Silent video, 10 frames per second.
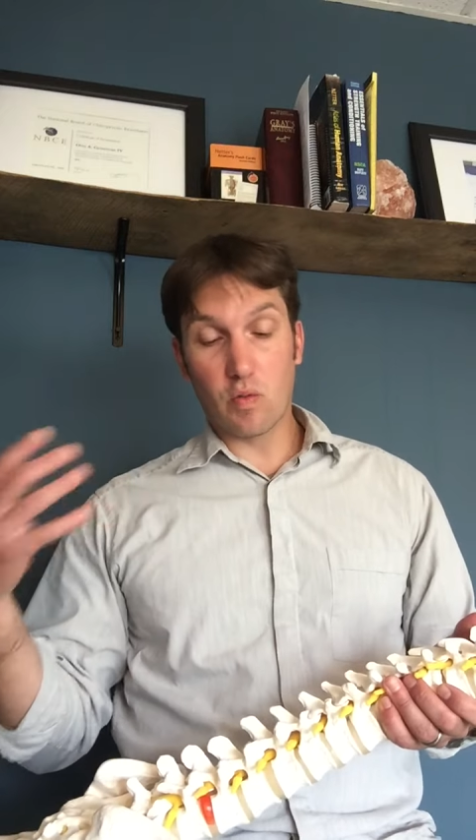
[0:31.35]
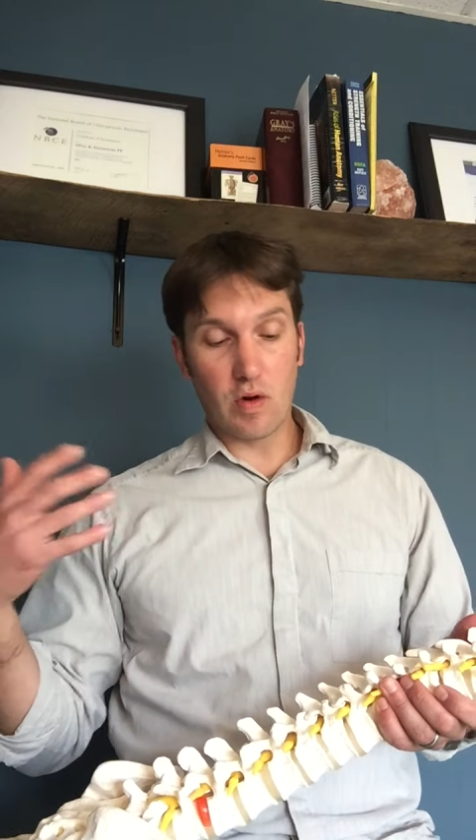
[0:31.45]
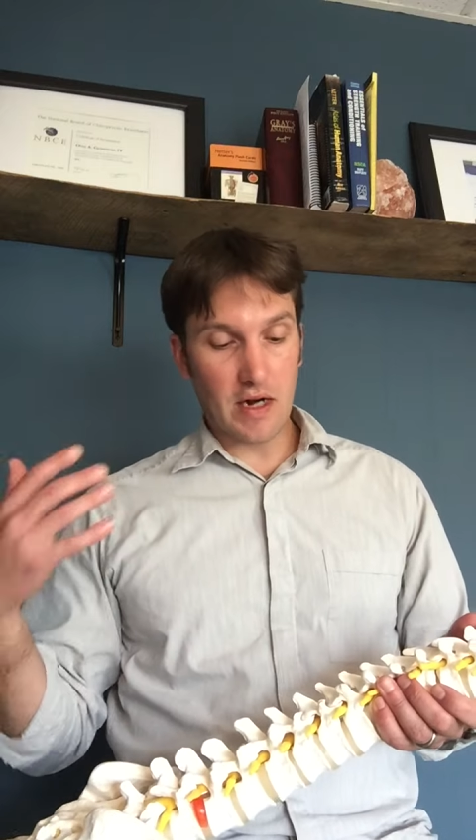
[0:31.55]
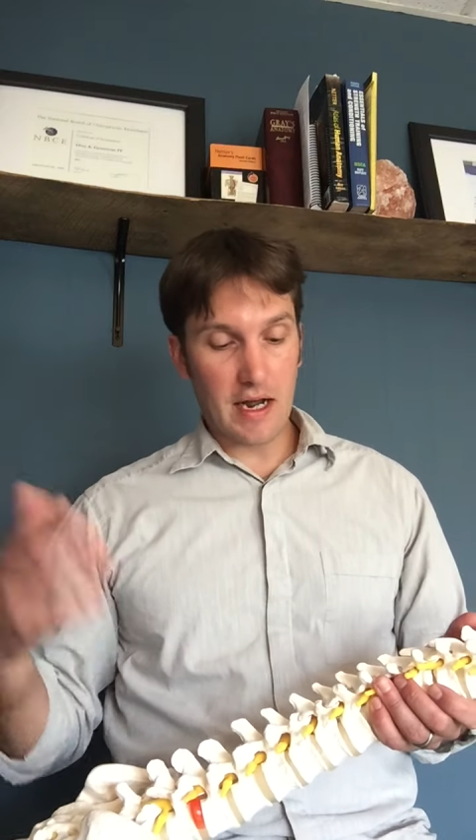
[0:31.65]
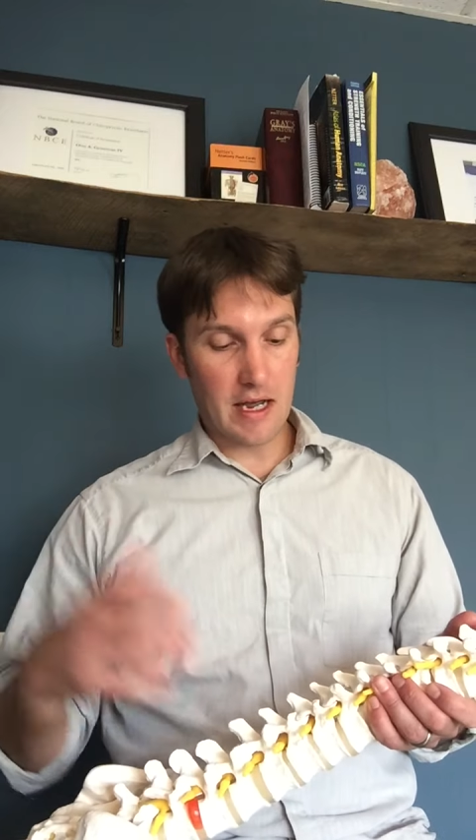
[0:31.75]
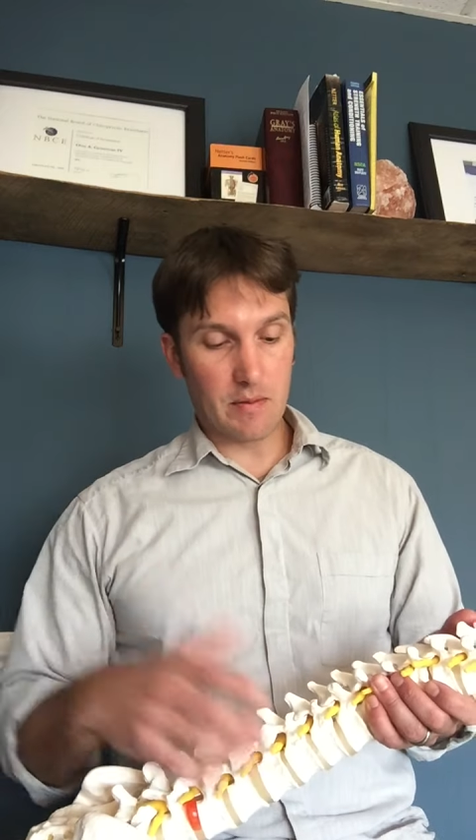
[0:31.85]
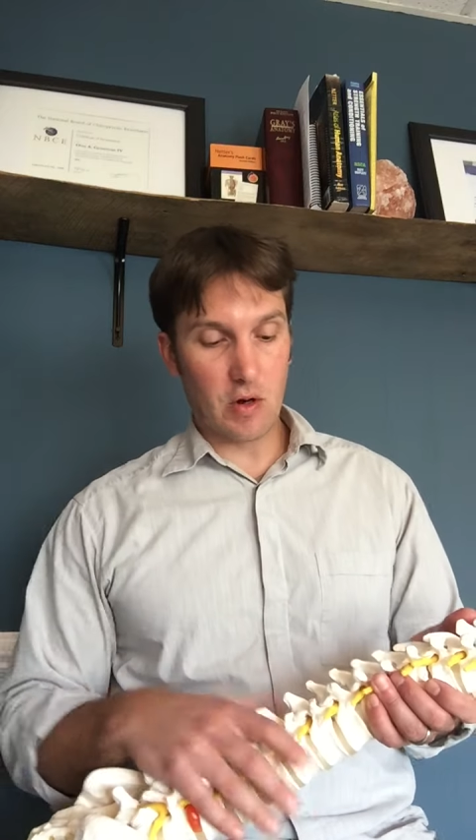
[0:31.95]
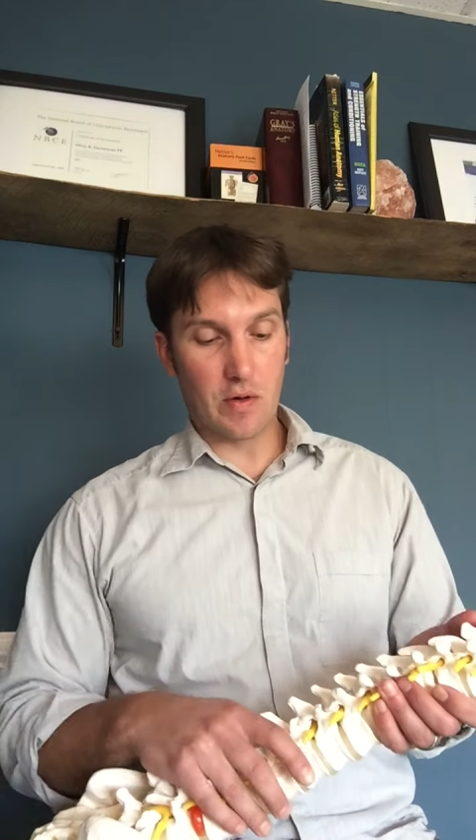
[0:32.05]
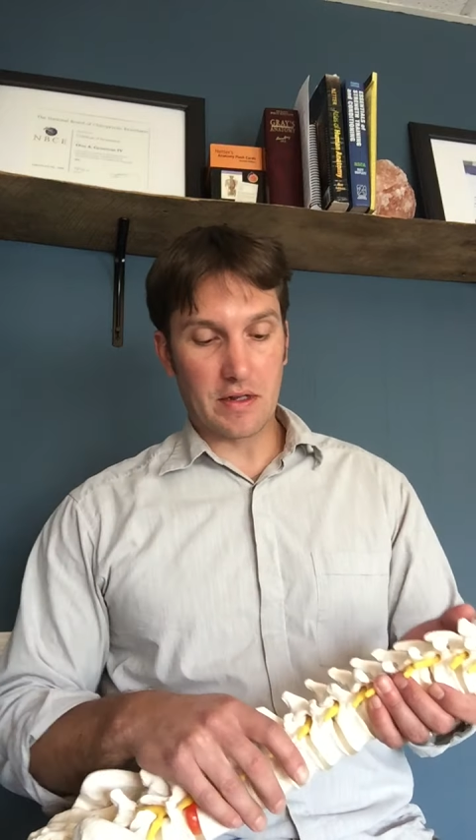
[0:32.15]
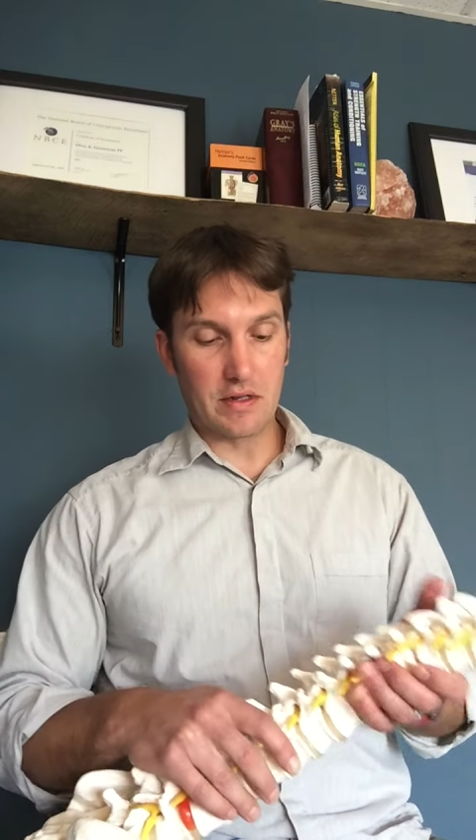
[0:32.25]
what I am
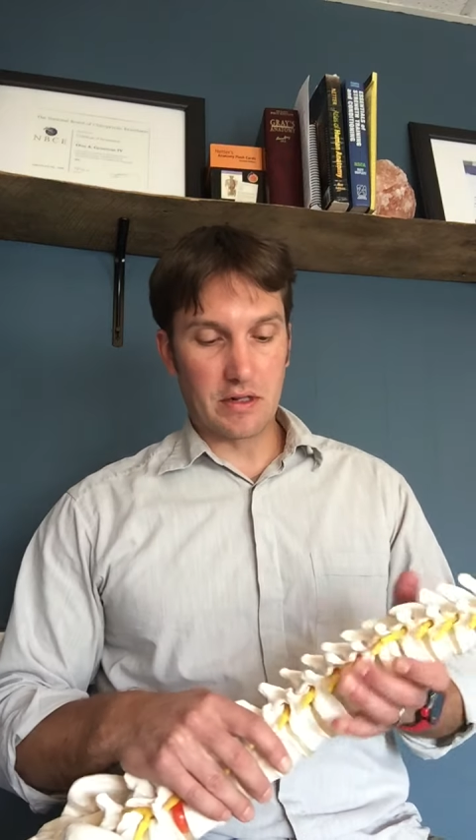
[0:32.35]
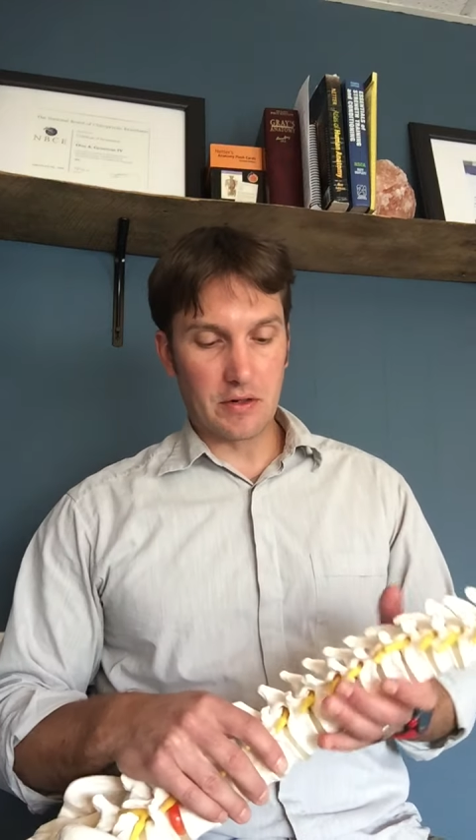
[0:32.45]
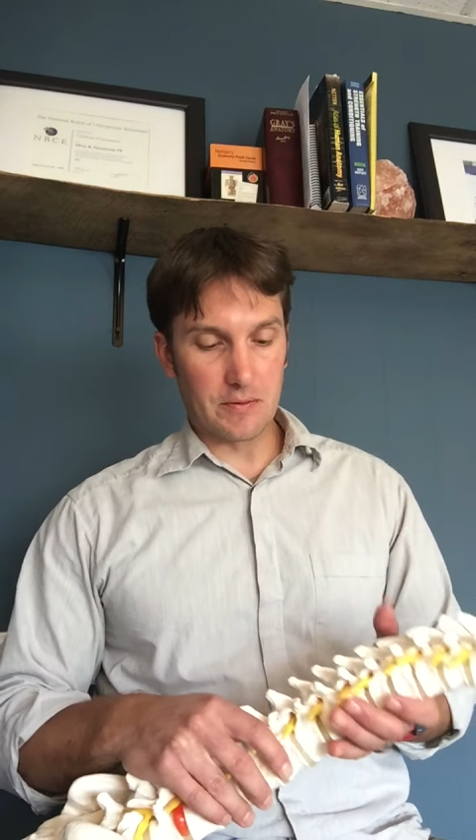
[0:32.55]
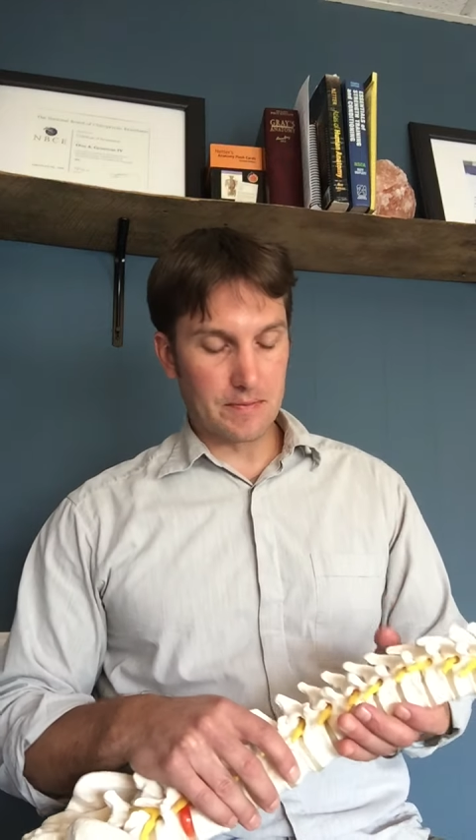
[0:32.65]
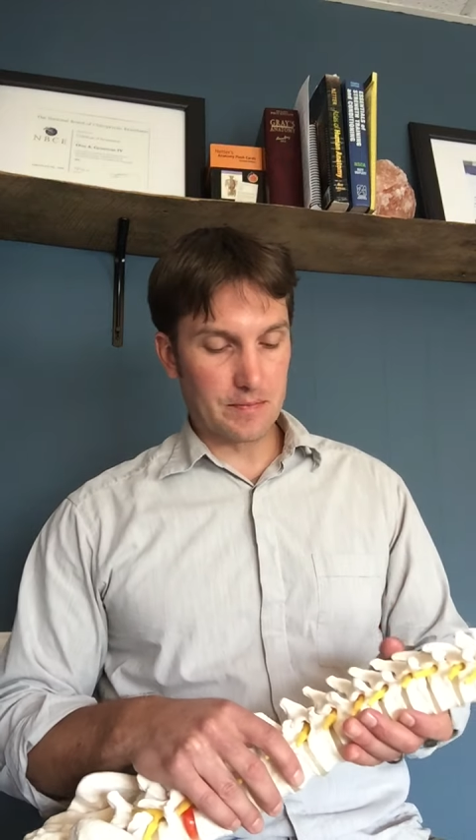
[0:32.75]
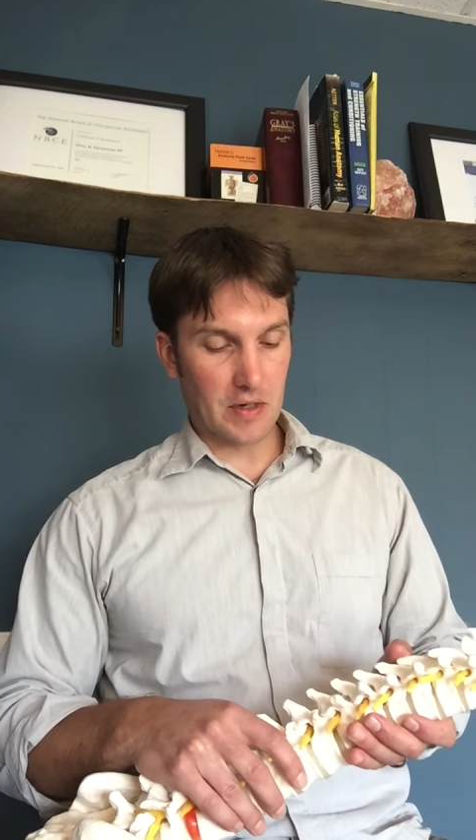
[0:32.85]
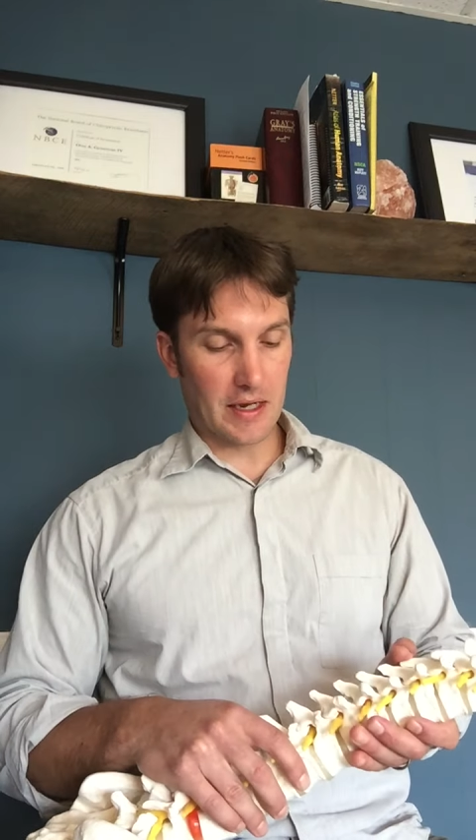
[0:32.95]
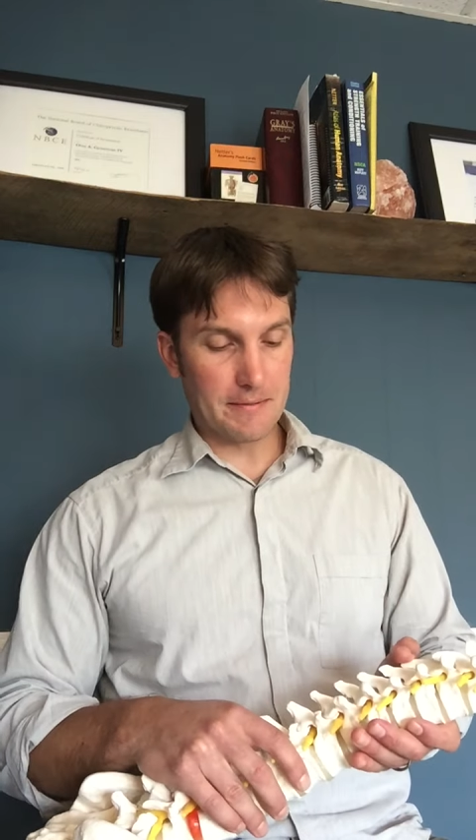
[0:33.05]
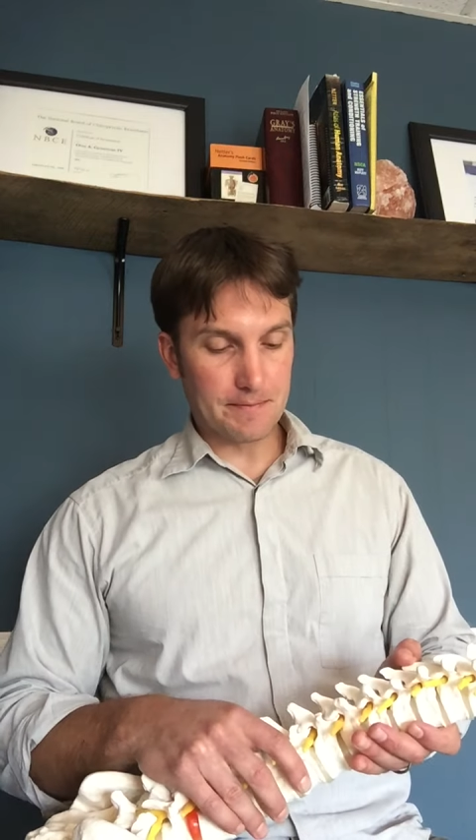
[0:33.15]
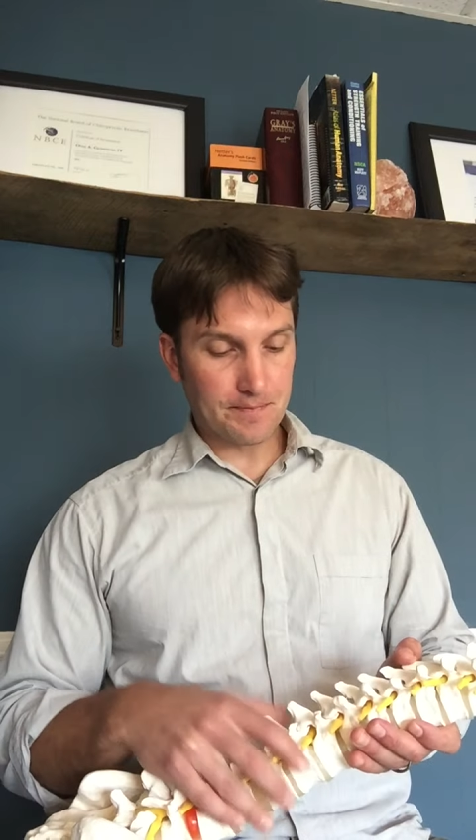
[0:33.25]
going to do, okay?